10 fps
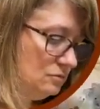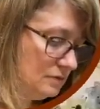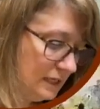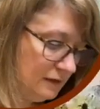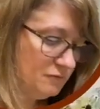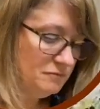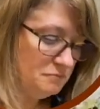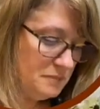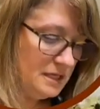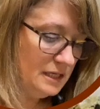kind of
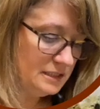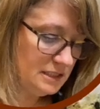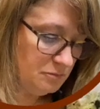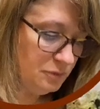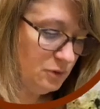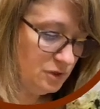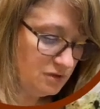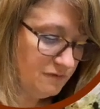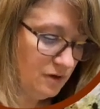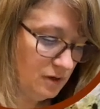mix and push
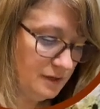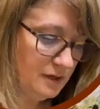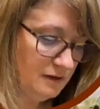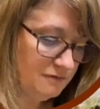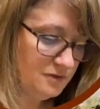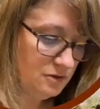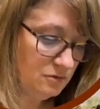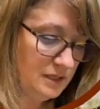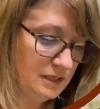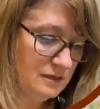far enough to
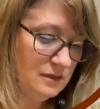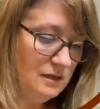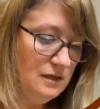get